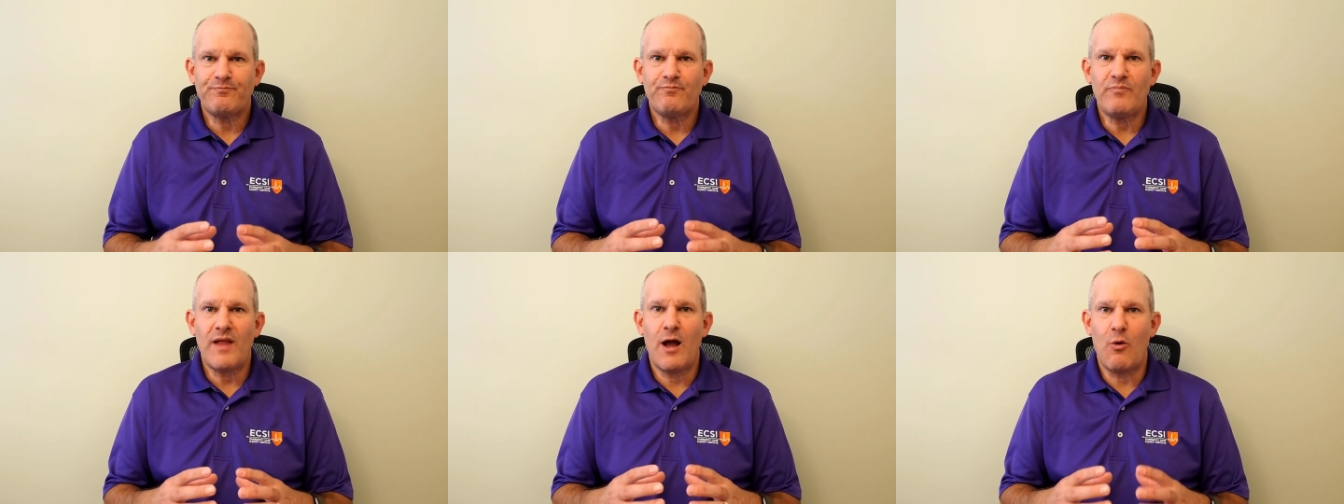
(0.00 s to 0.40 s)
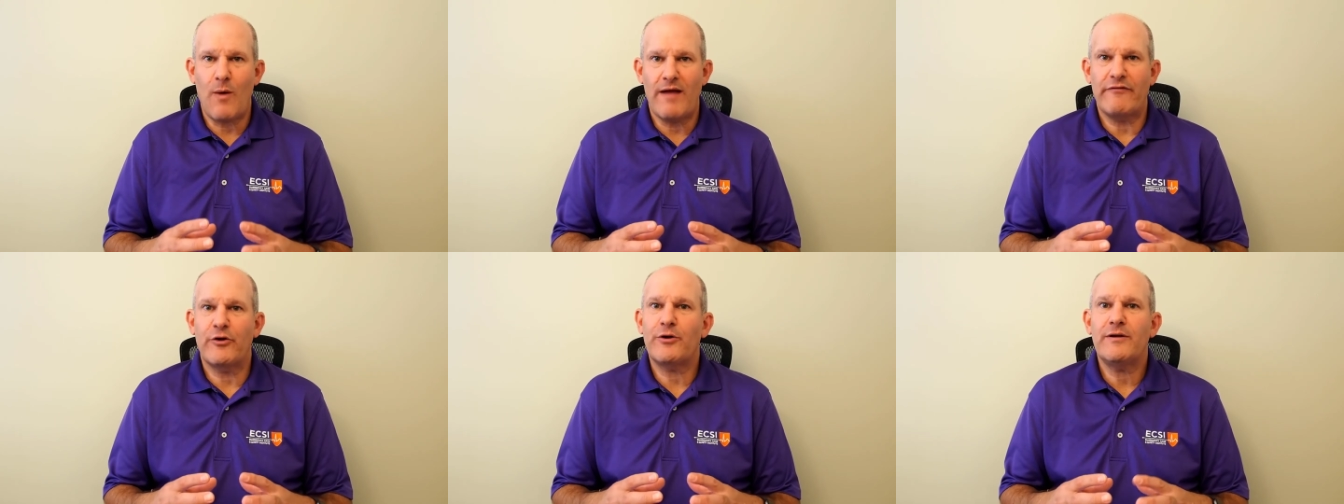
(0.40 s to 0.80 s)

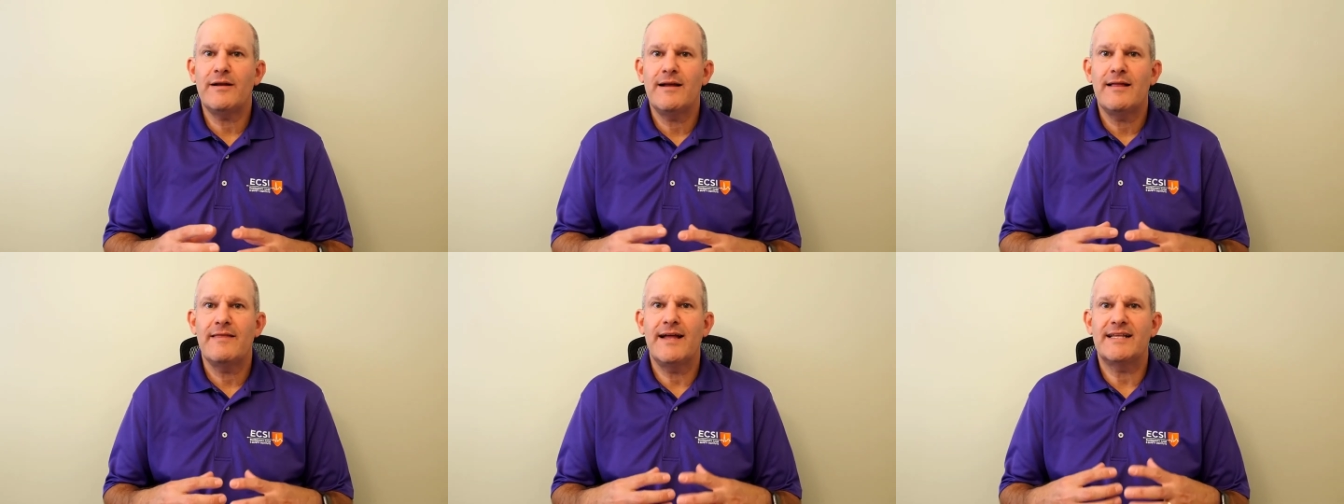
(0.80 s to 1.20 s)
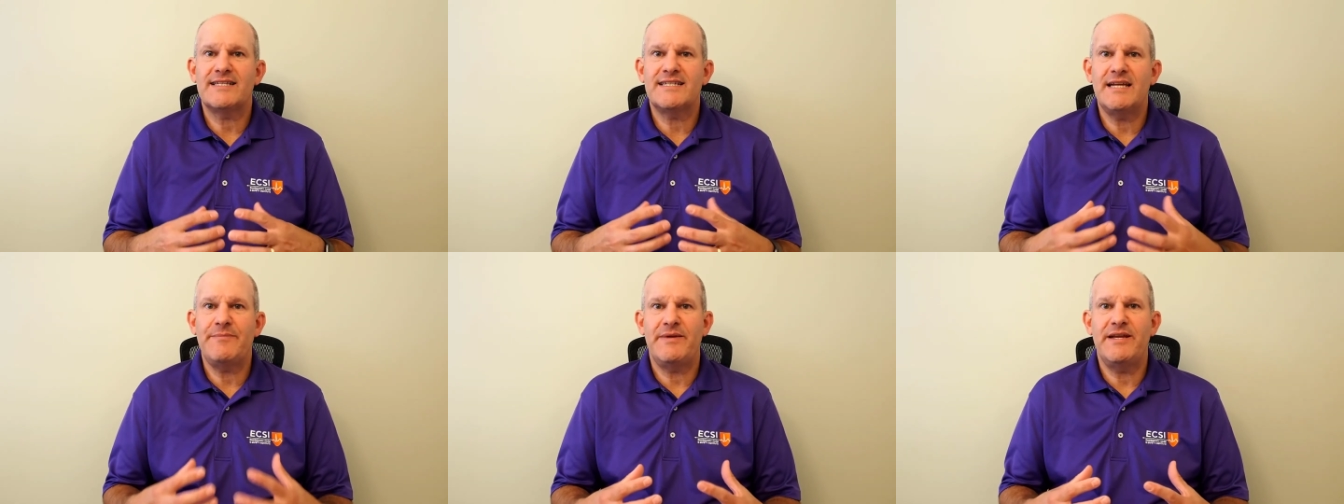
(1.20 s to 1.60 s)
however, that
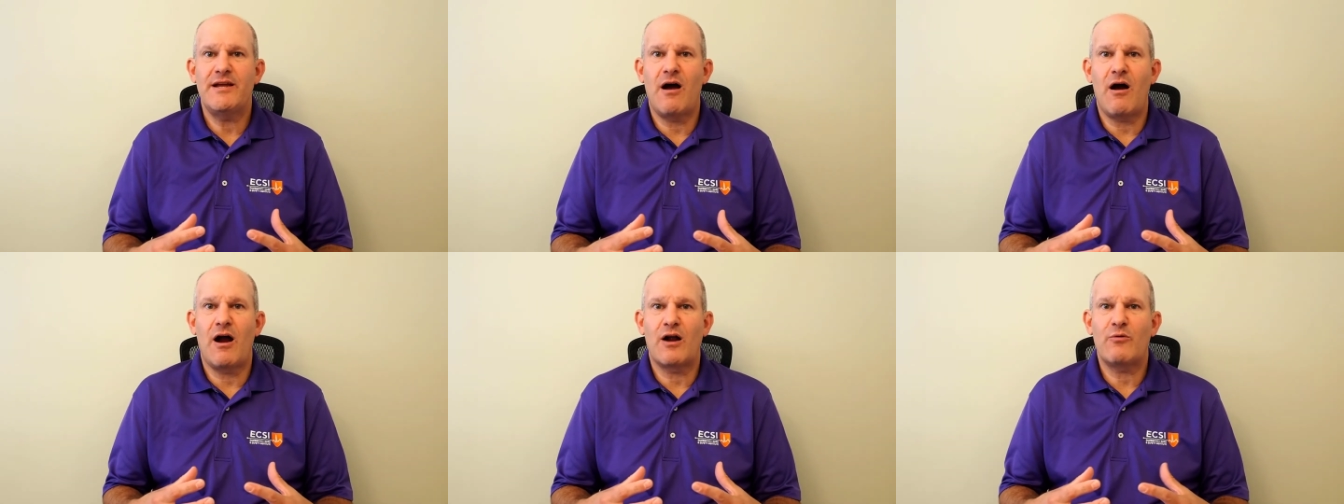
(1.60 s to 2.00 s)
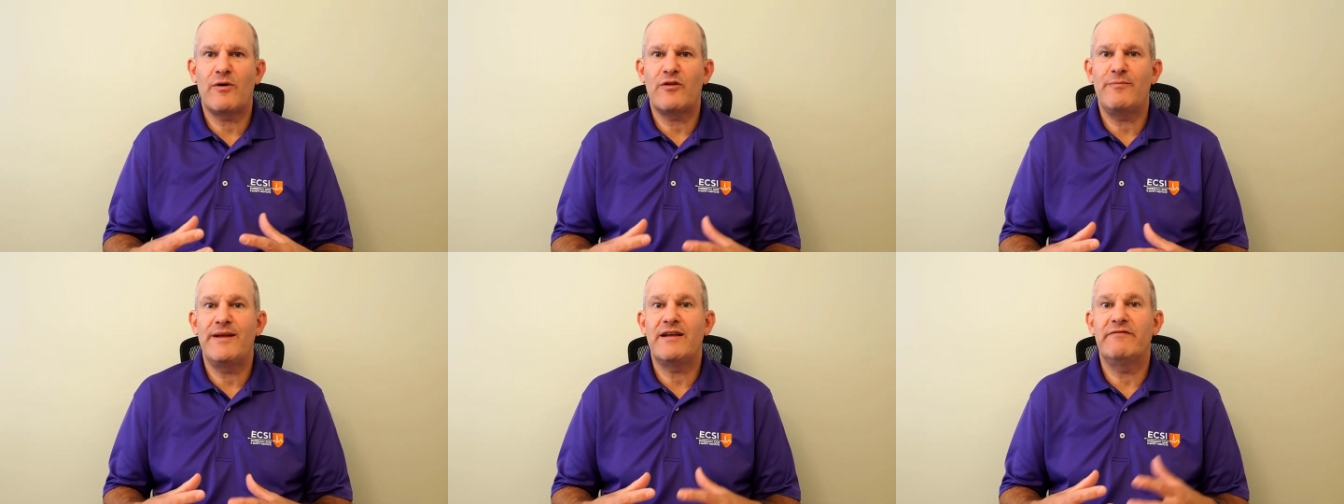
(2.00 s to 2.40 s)
CPR,
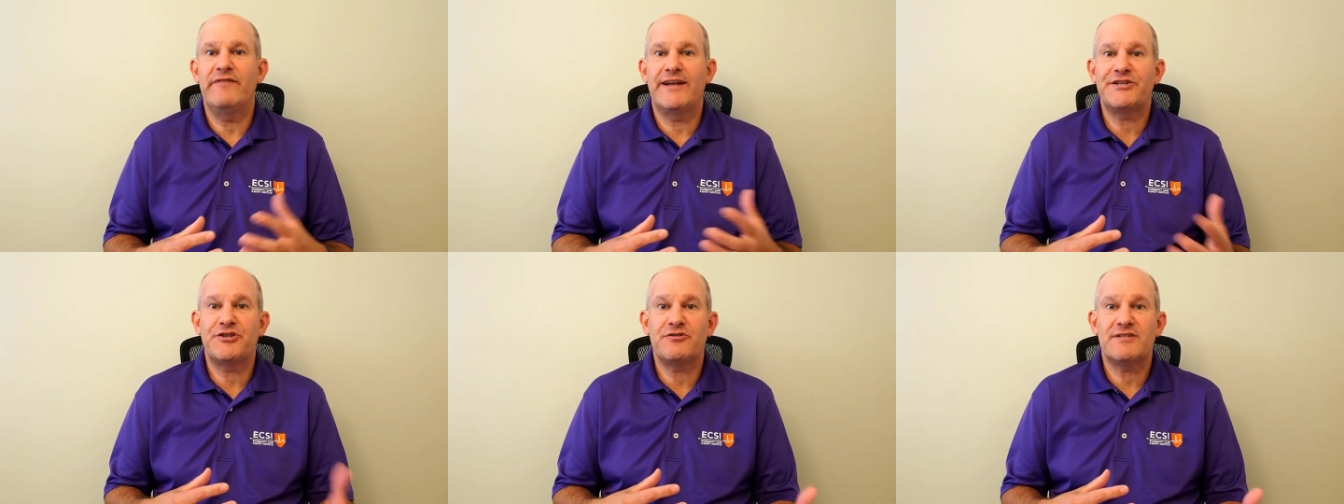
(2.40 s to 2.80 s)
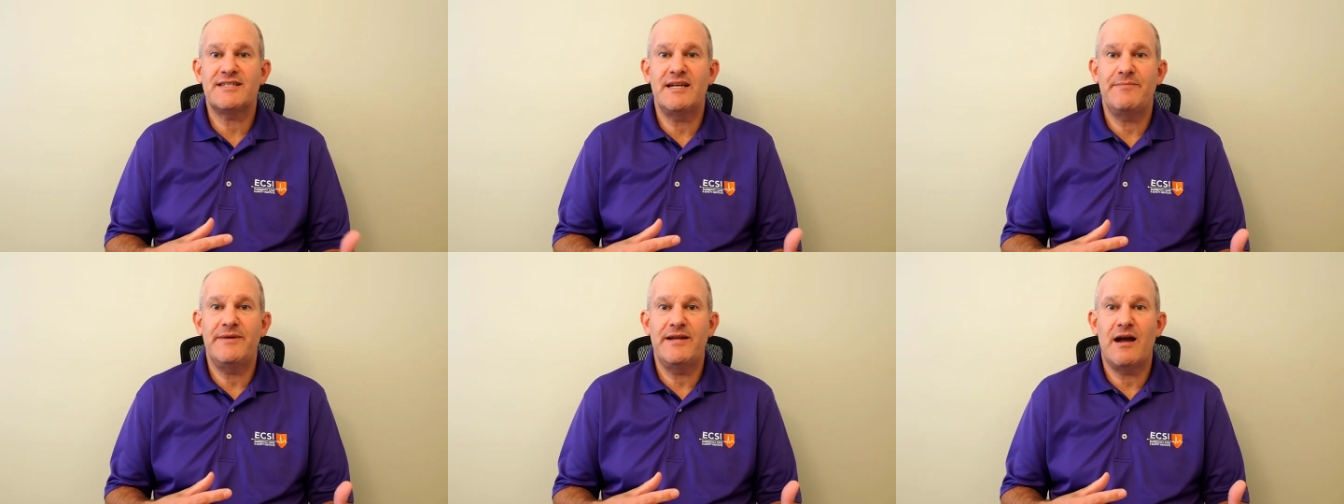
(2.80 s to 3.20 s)
whether it be conventional
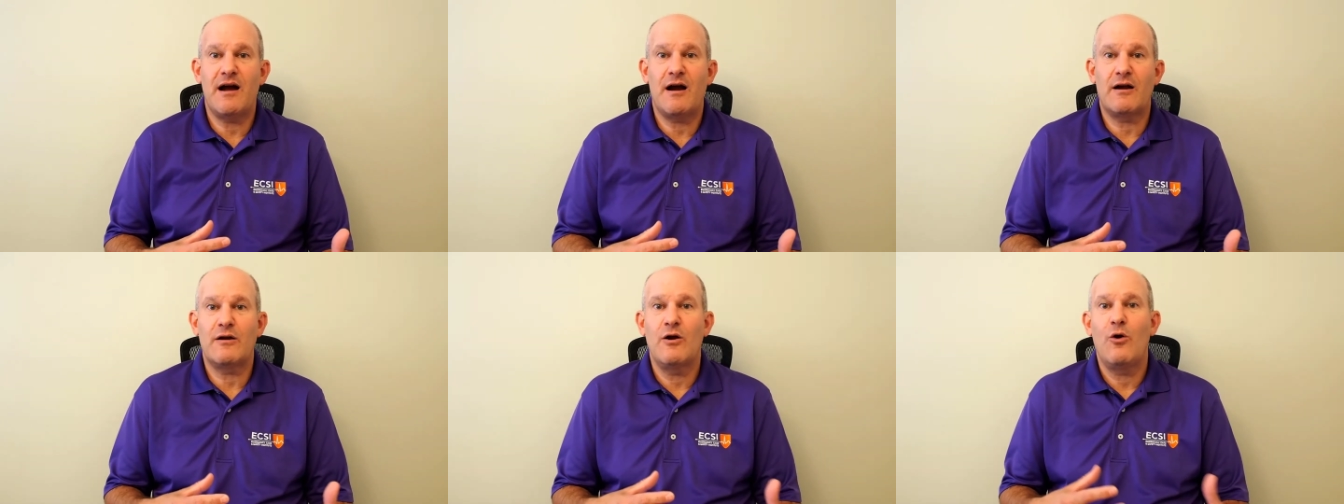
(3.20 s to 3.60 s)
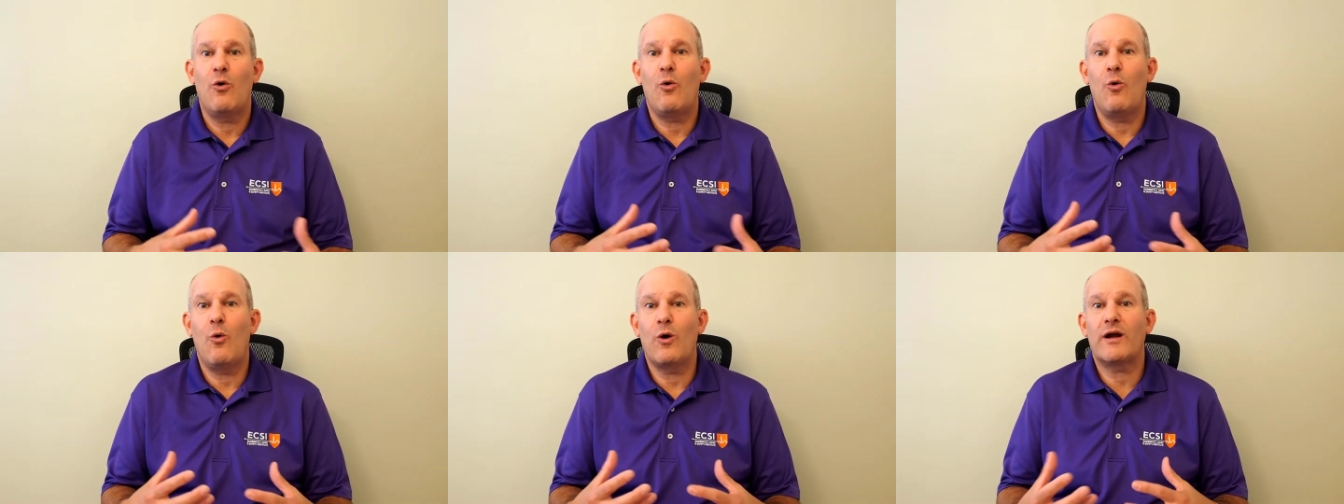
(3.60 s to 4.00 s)
CPR
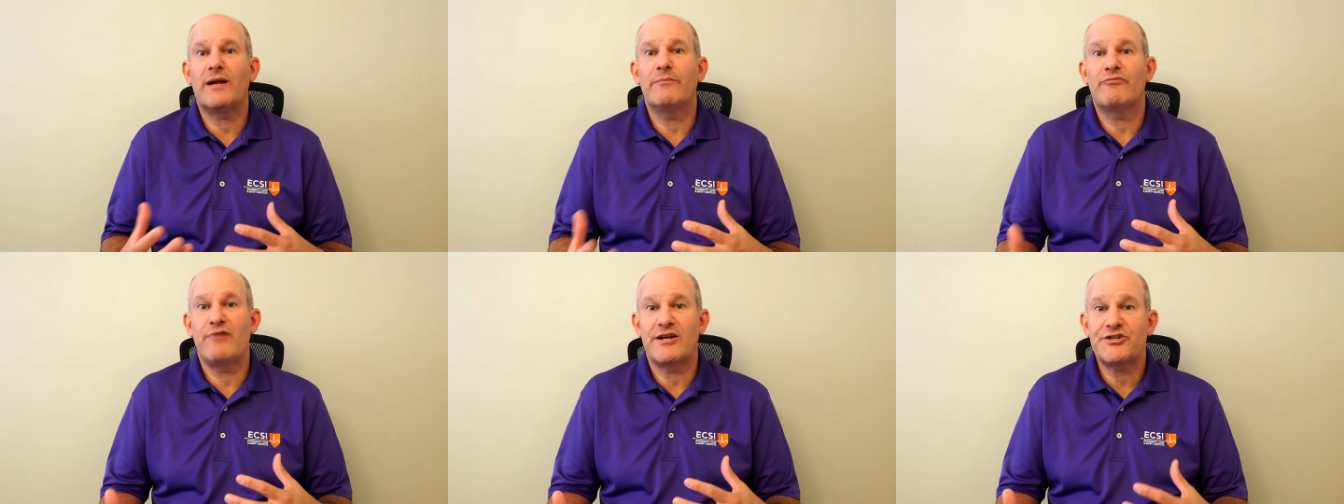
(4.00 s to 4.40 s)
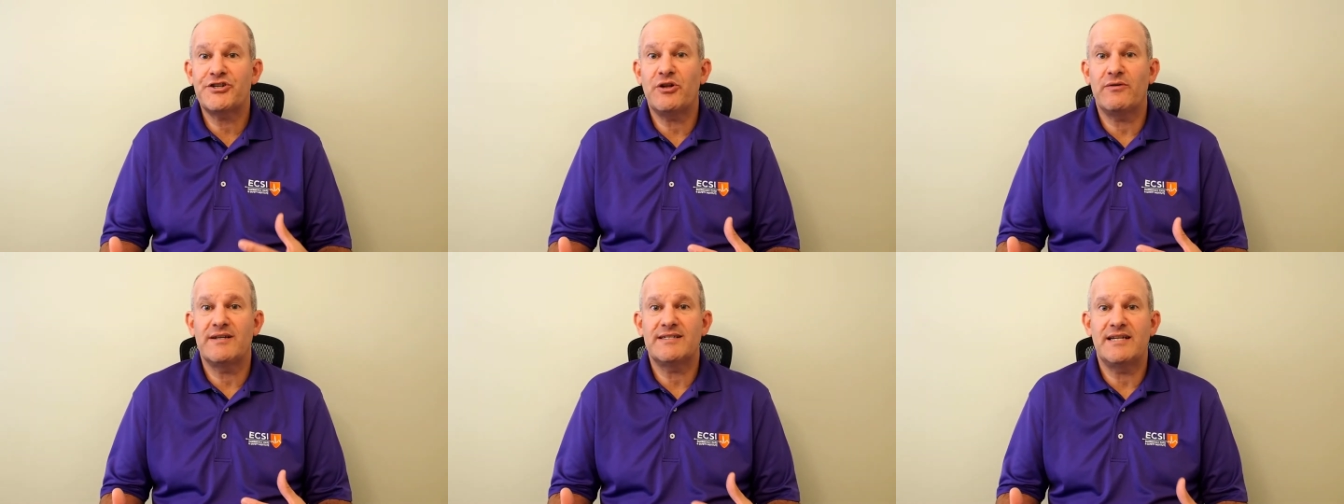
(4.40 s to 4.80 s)
or compression
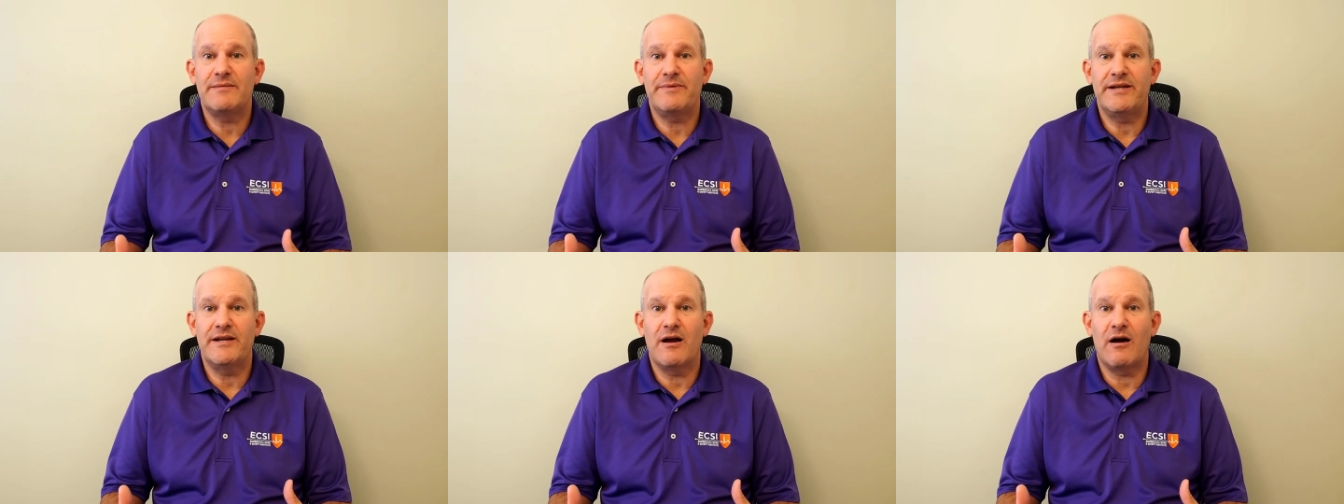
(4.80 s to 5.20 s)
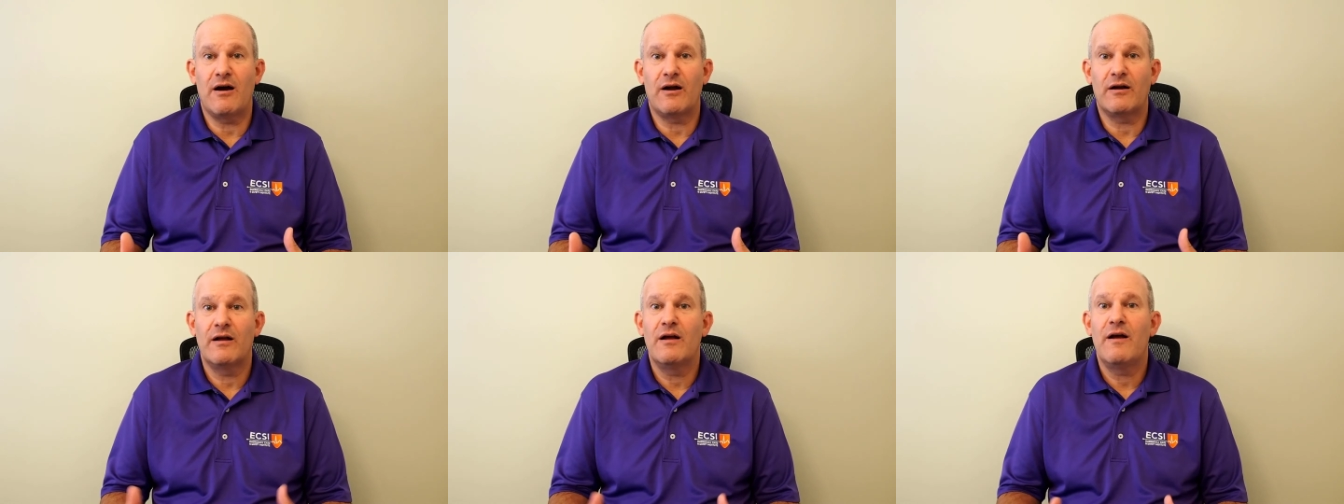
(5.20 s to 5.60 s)
only CPR,